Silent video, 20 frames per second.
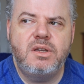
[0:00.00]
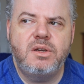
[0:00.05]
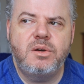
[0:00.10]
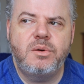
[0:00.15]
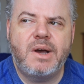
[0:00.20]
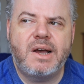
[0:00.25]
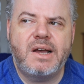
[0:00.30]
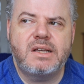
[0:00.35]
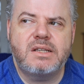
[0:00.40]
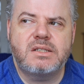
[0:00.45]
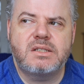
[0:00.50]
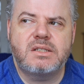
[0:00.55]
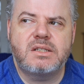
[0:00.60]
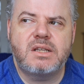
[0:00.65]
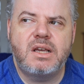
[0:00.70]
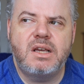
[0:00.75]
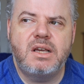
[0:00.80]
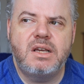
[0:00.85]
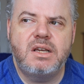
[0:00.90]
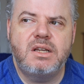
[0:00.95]
US
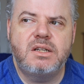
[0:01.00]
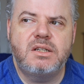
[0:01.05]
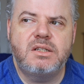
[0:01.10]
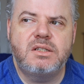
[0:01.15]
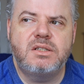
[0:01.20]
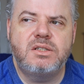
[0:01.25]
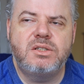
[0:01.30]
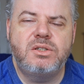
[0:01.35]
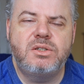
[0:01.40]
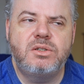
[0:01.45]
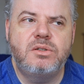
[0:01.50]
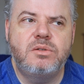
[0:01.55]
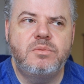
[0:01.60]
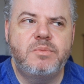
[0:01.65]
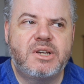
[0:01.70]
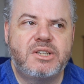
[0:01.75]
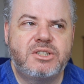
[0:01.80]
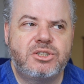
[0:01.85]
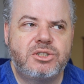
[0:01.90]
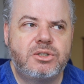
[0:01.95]
and you
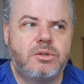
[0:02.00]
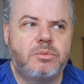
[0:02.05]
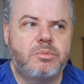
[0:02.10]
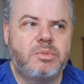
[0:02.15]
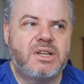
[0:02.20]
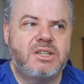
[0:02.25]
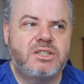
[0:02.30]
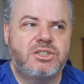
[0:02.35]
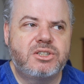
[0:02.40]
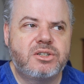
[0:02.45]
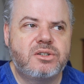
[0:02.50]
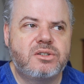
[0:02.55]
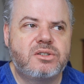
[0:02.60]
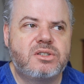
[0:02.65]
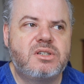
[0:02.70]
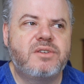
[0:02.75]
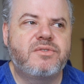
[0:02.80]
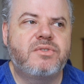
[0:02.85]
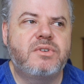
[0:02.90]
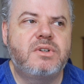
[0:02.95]
measure your blood sugars
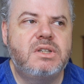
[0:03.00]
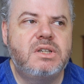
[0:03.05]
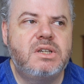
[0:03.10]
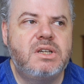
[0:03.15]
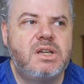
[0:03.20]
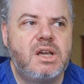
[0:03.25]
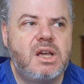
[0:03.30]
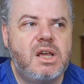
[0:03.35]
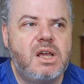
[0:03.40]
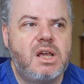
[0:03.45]
differently,